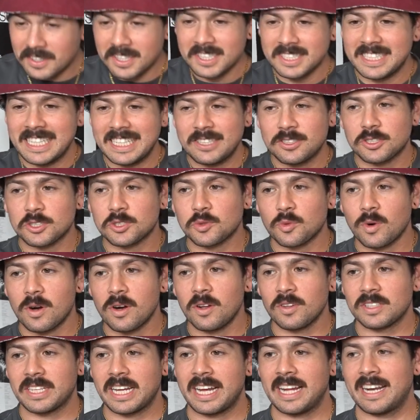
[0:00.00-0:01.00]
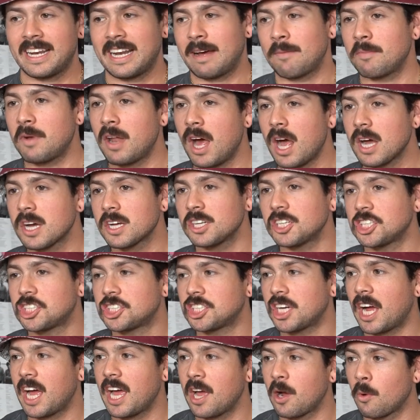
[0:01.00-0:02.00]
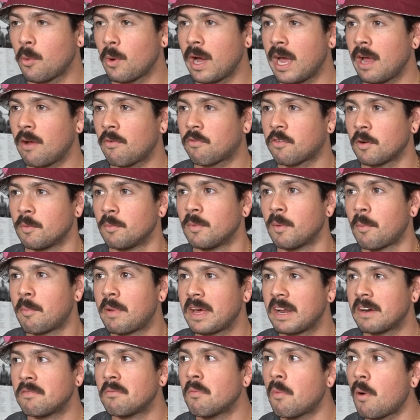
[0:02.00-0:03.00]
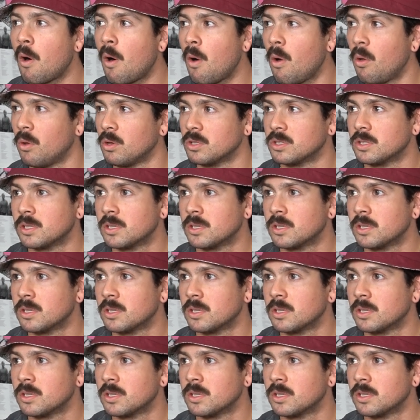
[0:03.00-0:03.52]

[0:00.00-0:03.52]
in a dangerous world, and I'm not going to shy away from a bit of mold.